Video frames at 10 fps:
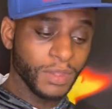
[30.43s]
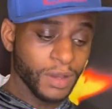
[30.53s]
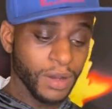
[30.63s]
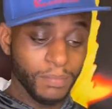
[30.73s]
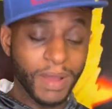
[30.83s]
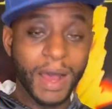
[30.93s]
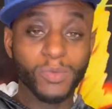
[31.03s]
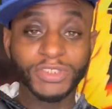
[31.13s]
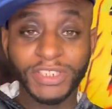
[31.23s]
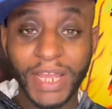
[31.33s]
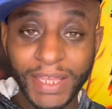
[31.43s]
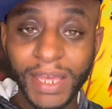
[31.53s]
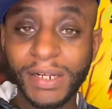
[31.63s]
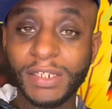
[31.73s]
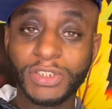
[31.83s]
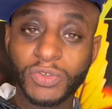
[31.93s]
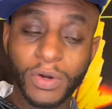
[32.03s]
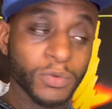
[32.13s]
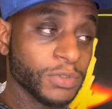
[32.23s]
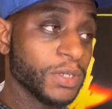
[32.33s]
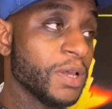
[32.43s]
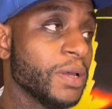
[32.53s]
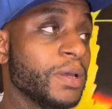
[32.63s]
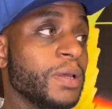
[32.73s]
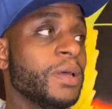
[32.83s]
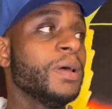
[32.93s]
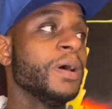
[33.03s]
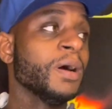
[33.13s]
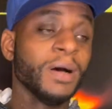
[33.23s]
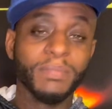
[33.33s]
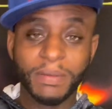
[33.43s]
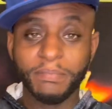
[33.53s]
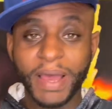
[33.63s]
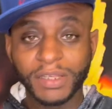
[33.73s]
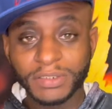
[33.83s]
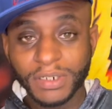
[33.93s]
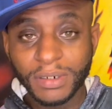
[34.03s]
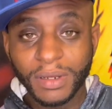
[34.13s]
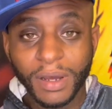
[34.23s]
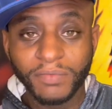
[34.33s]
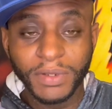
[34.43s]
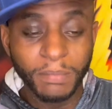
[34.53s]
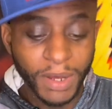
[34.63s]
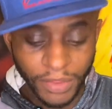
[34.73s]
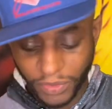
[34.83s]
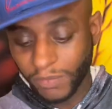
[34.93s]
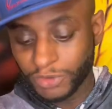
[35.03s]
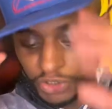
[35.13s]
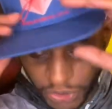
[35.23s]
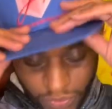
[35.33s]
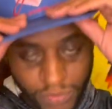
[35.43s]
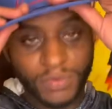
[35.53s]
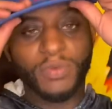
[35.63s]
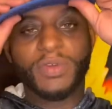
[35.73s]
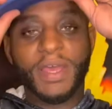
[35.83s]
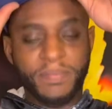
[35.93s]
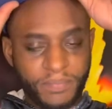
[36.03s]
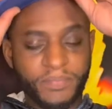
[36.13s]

I was JK Distro, Ambassador of the Month of June, okay?